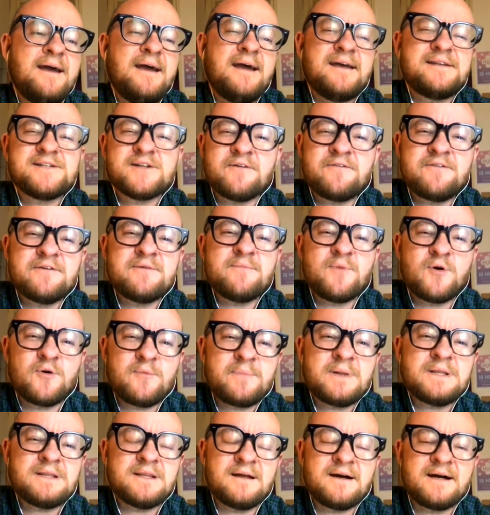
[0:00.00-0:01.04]
it's often more
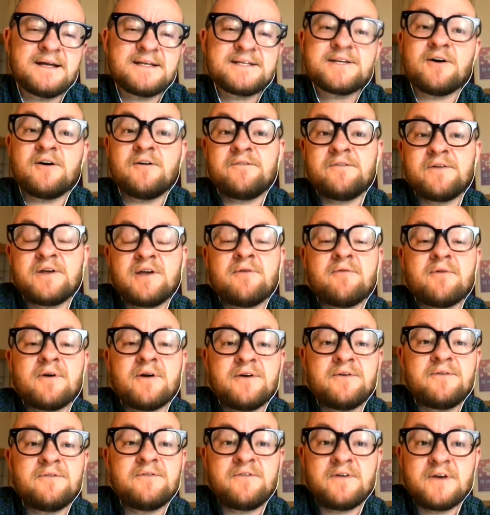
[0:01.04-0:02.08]
polite to offer your
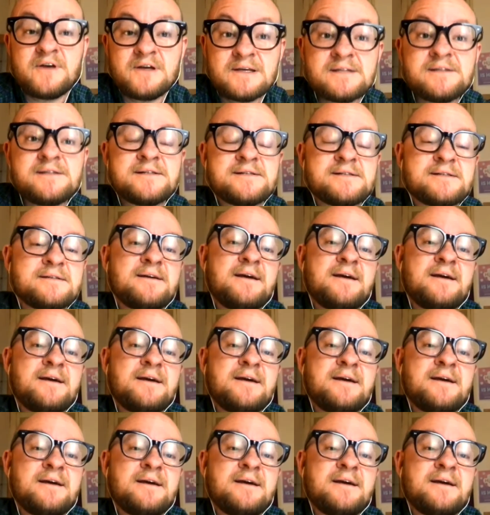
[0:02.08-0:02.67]
own first.